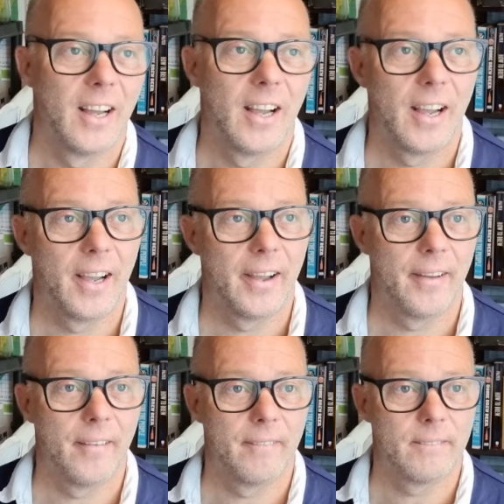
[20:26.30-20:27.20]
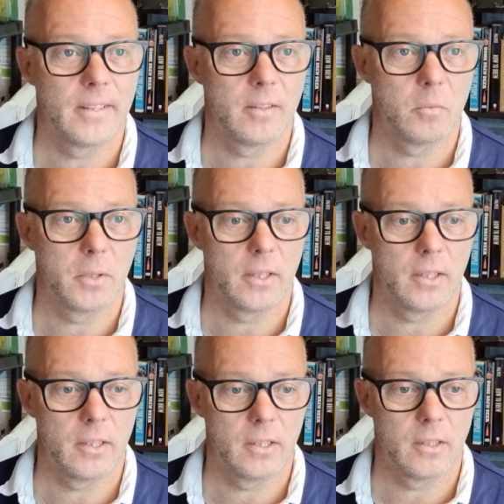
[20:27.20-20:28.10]
there'll
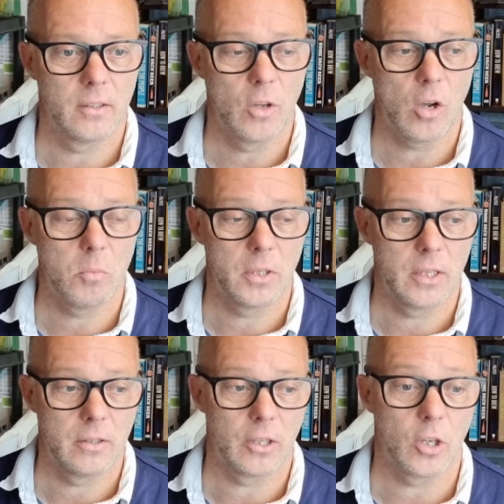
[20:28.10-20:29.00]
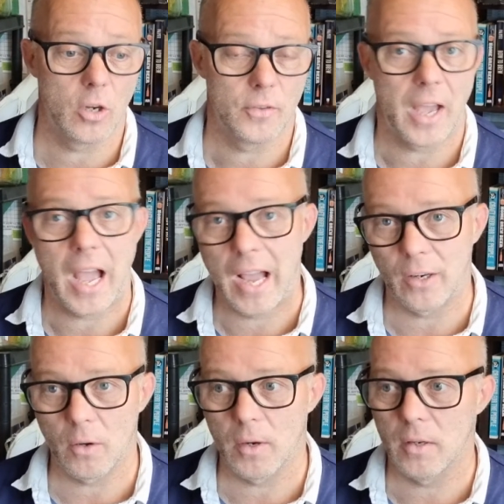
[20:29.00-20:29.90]
be normally that go that
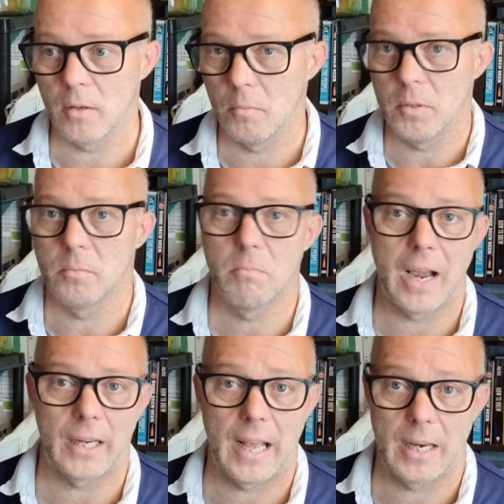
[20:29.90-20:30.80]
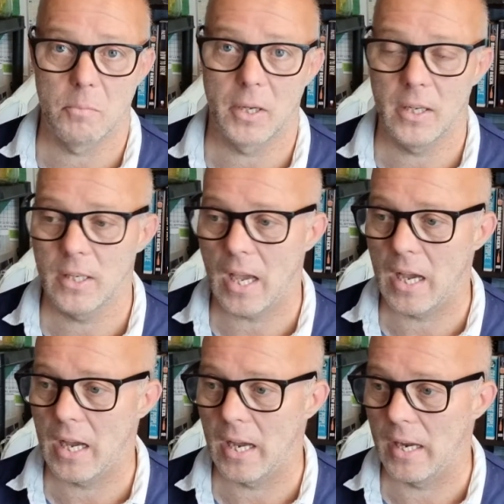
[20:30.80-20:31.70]
aren't going, it'll be Matt Callaby
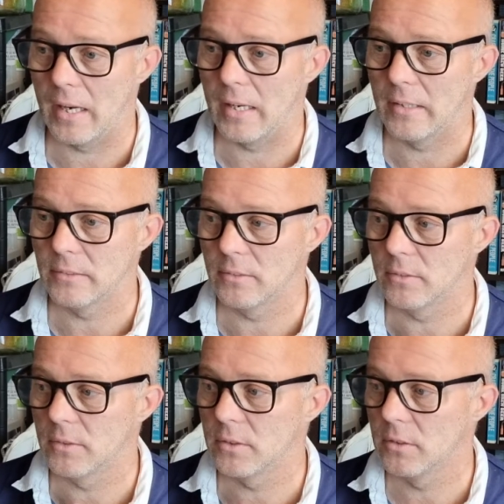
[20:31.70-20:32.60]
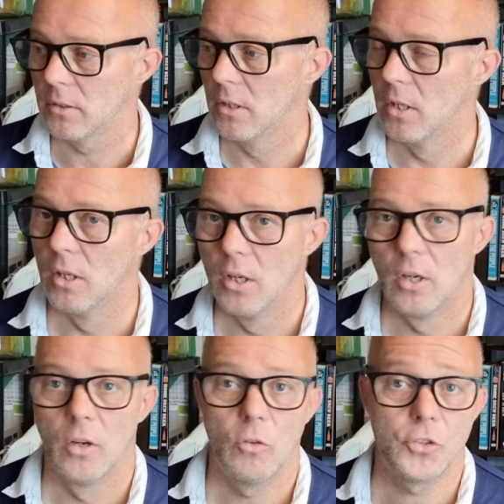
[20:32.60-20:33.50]
and
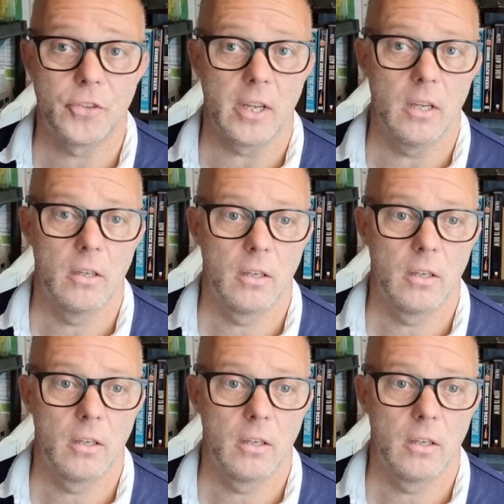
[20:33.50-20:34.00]
Rusty.